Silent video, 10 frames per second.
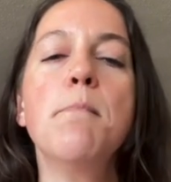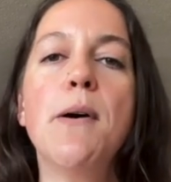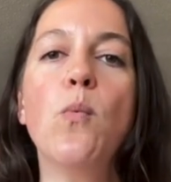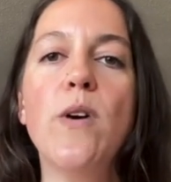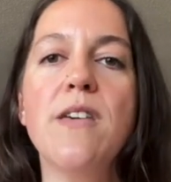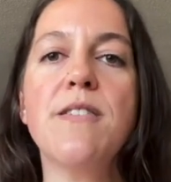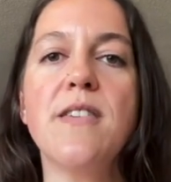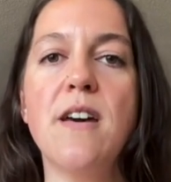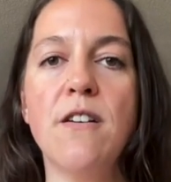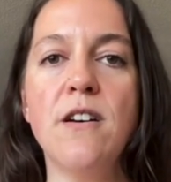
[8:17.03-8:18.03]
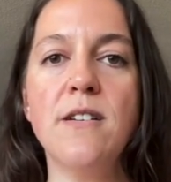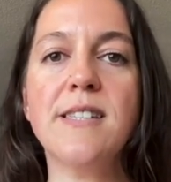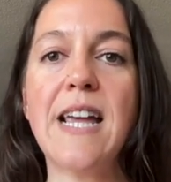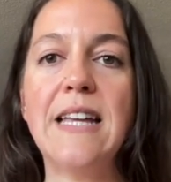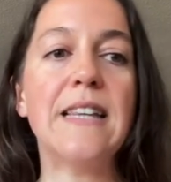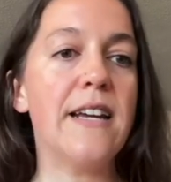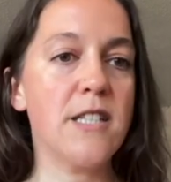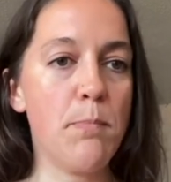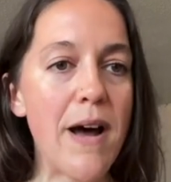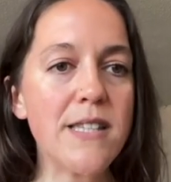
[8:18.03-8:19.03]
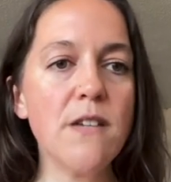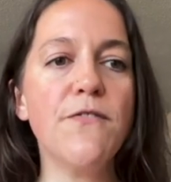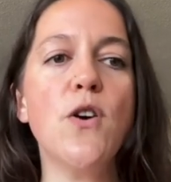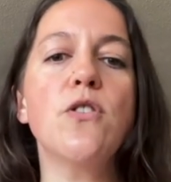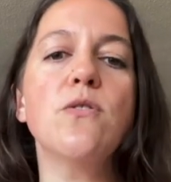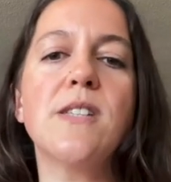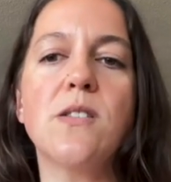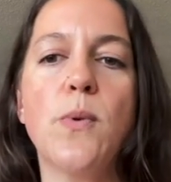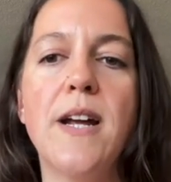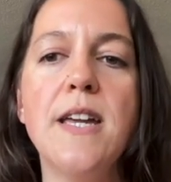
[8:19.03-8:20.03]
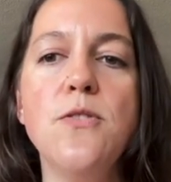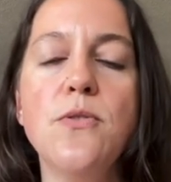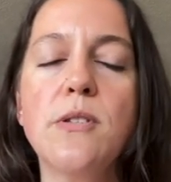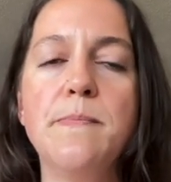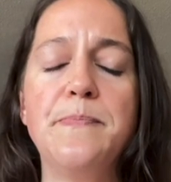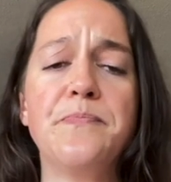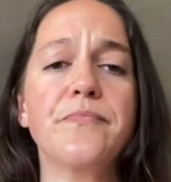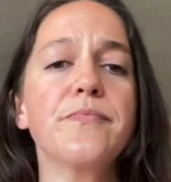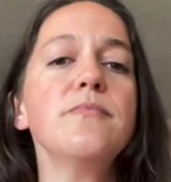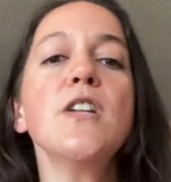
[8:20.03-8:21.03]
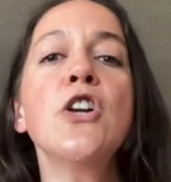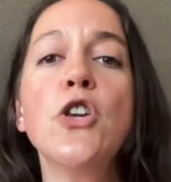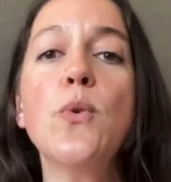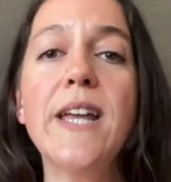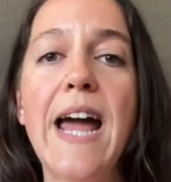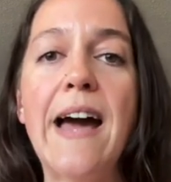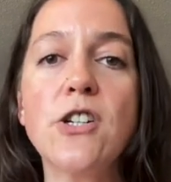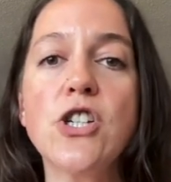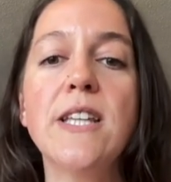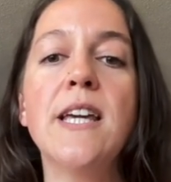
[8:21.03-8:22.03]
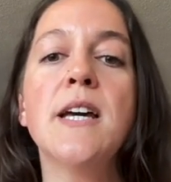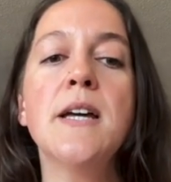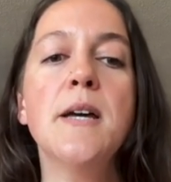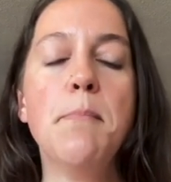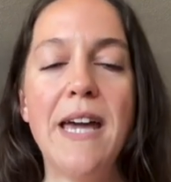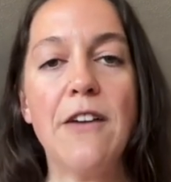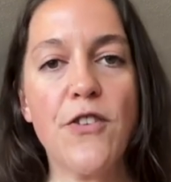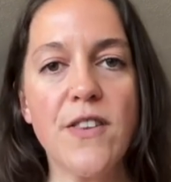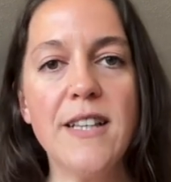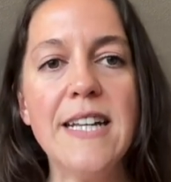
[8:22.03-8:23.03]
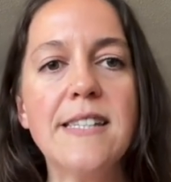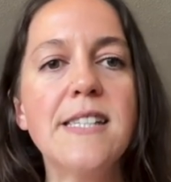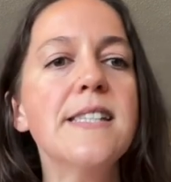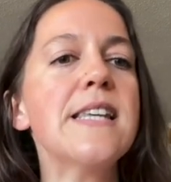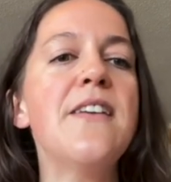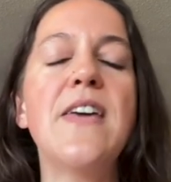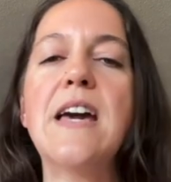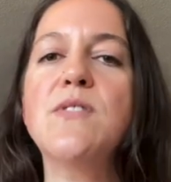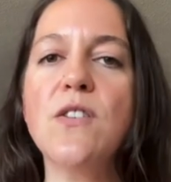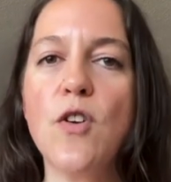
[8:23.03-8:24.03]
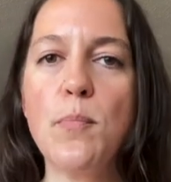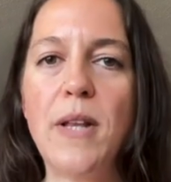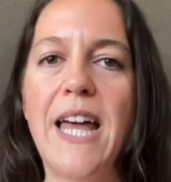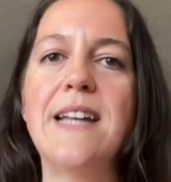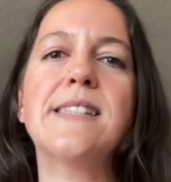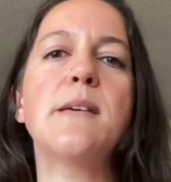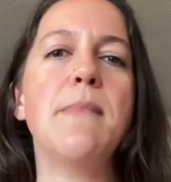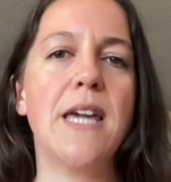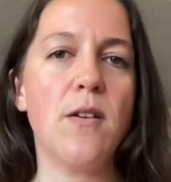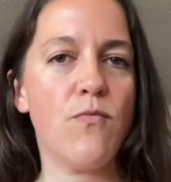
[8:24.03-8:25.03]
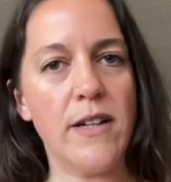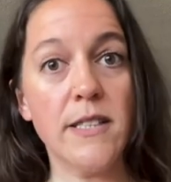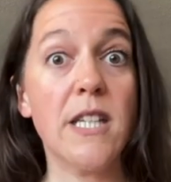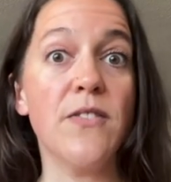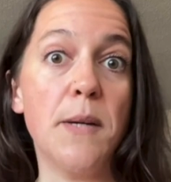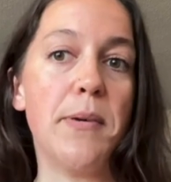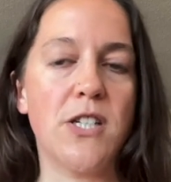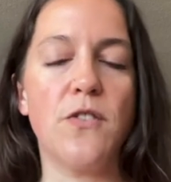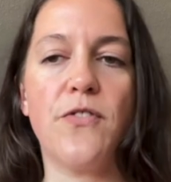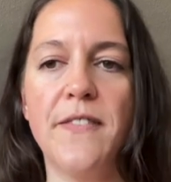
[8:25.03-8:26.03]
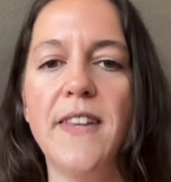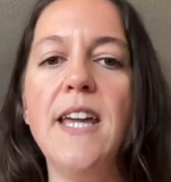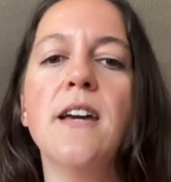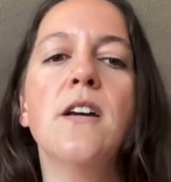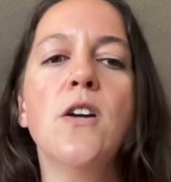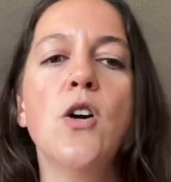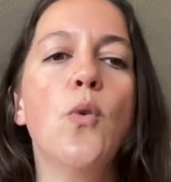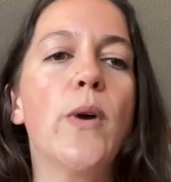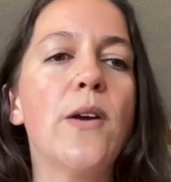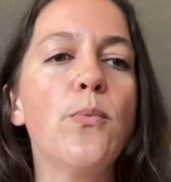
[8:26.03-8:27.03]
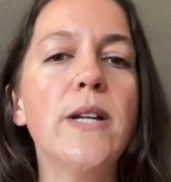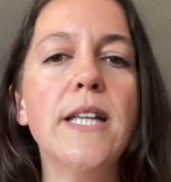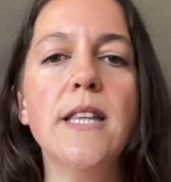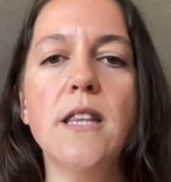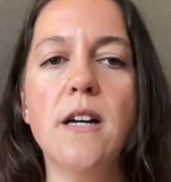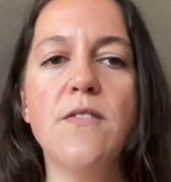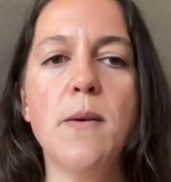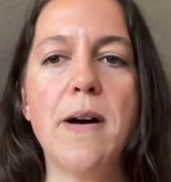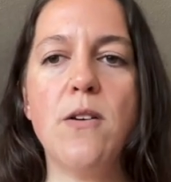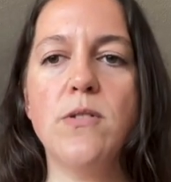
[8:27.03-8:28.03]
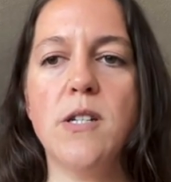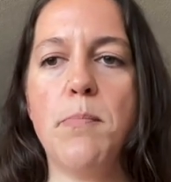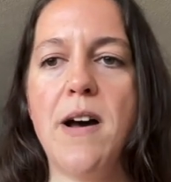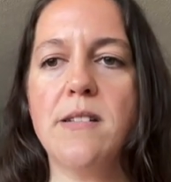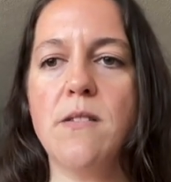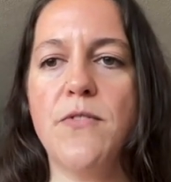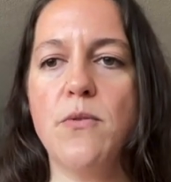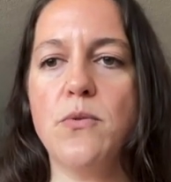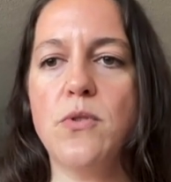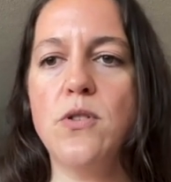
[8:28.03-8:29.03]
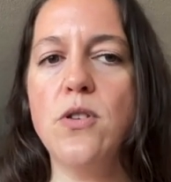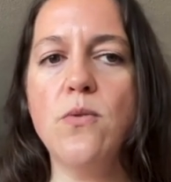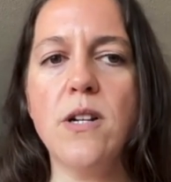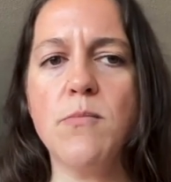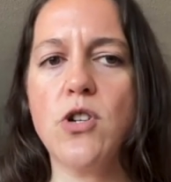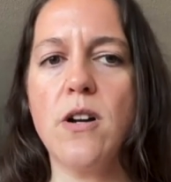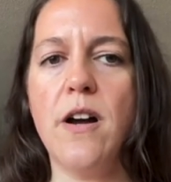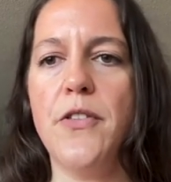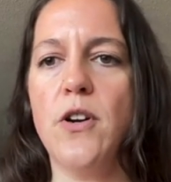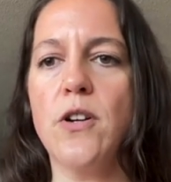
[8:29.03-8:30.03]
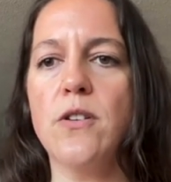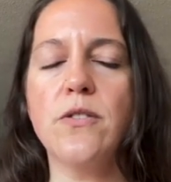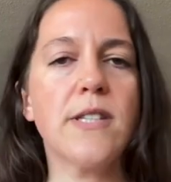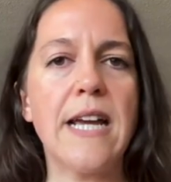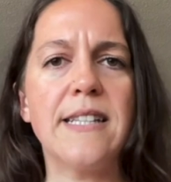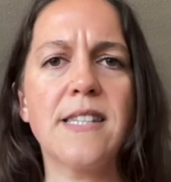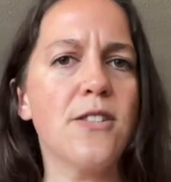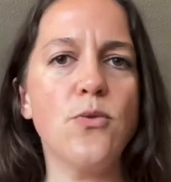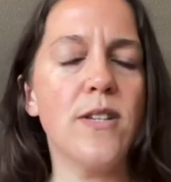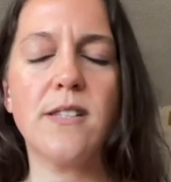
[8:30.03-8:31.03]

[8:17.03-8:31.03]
But with a site like Deposit Photos, that's what I use, you can actually pay for the license, and they have different plans that make it relatively budget friendly. What I really love about Deposit Photos too, and I'm sure other sites do